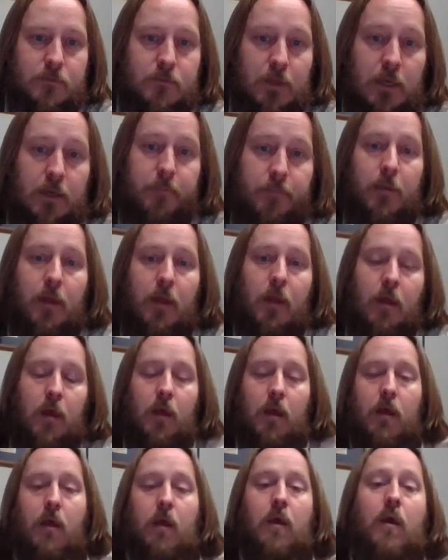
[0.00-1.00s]
yeah,
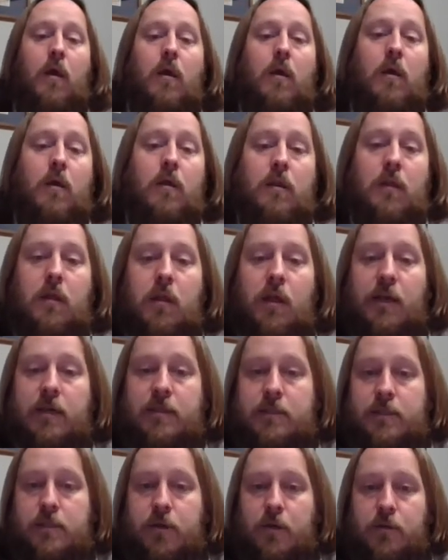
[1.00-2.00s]
the
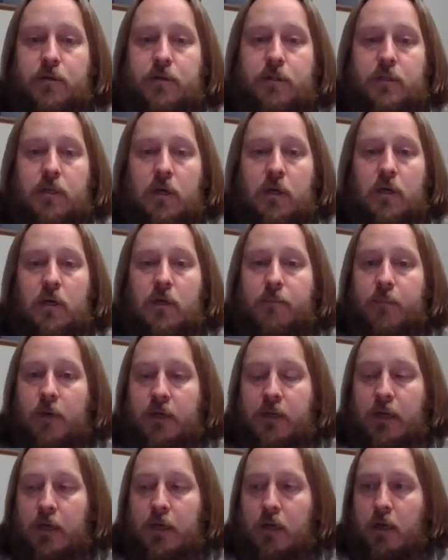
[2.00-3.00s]
class starts on
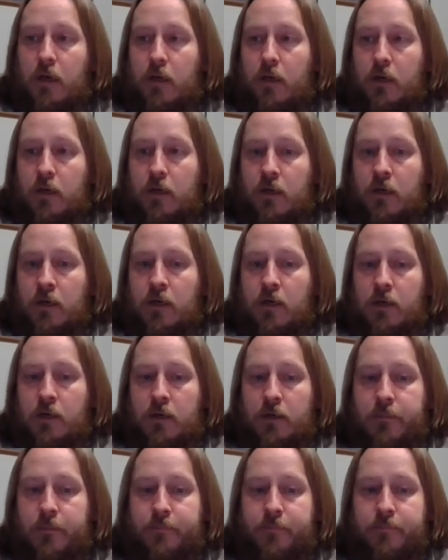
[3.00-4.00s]
Monday.
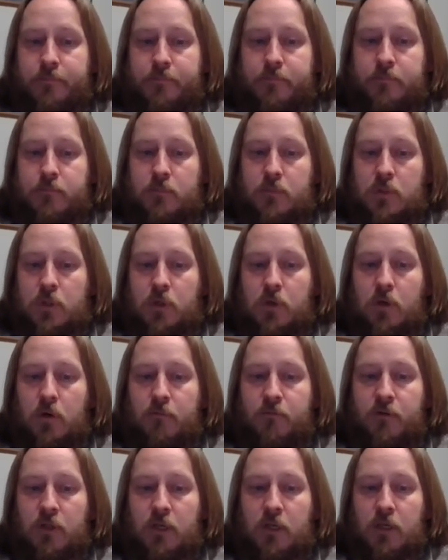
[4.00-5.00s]
So
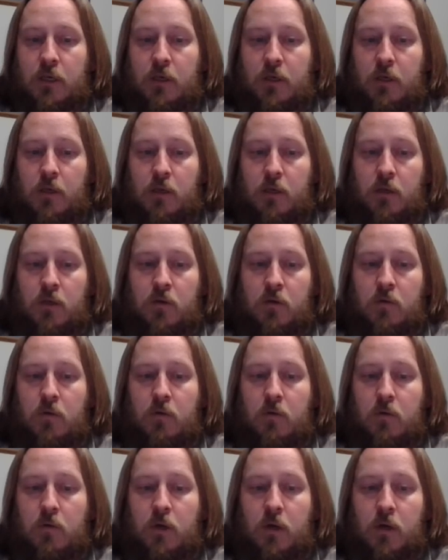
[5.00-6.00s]
hopefully
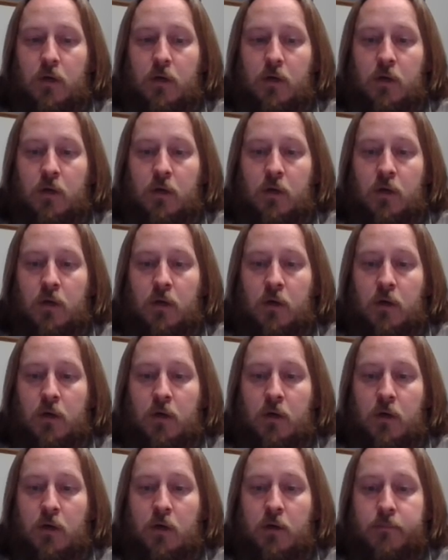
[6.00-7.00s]
you
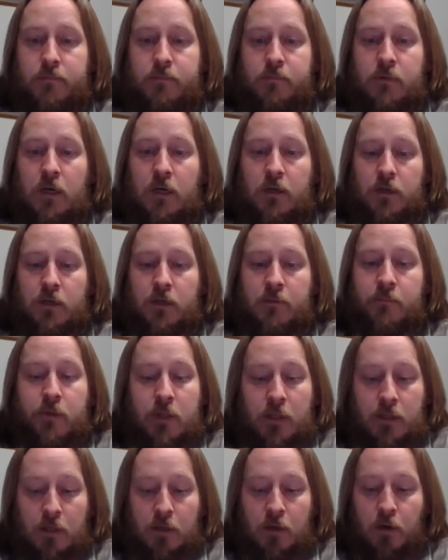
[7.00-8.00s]
are not
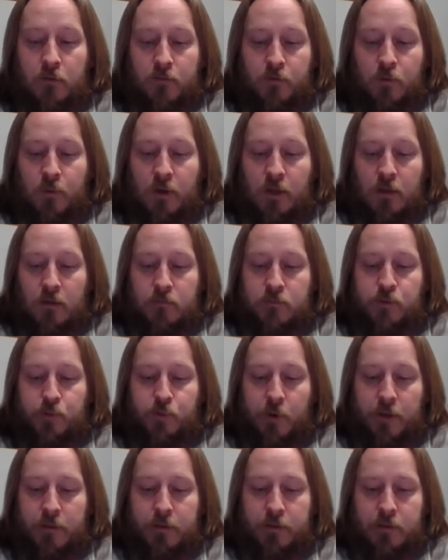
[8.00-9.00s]
completely overwhelmed
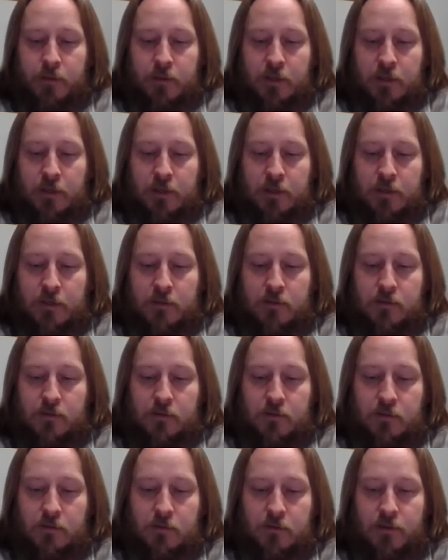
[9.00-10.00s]
with
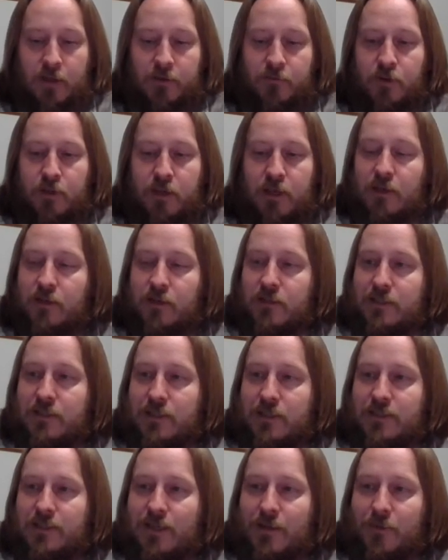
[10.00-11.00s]
everything else
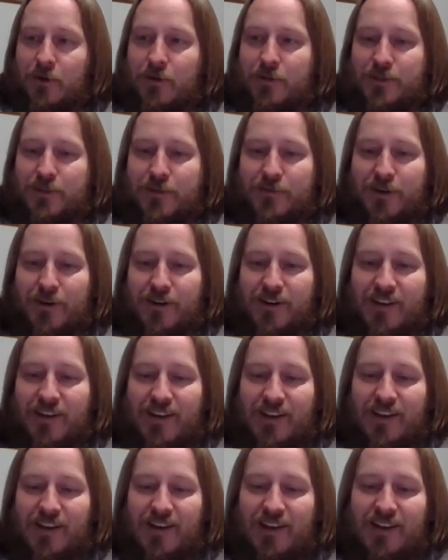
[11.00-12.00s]
this summer so far.
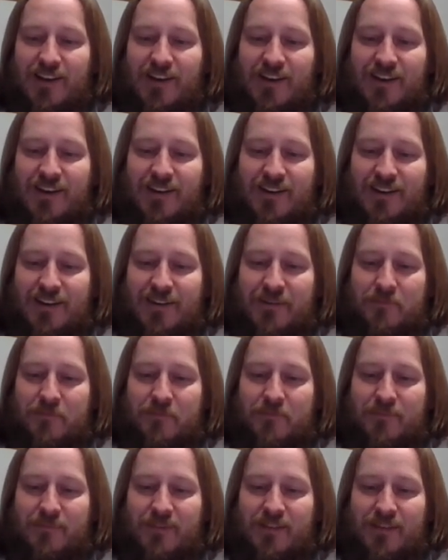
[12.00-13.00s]

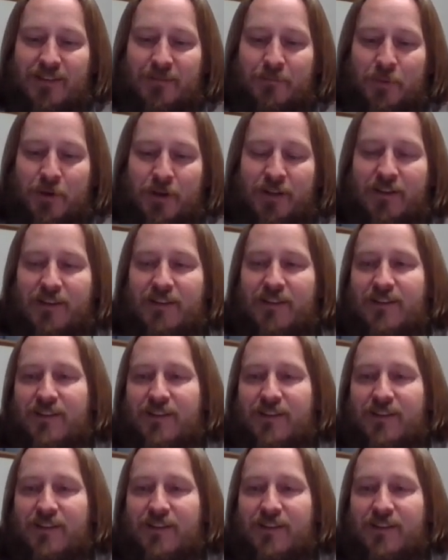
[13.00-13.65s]
But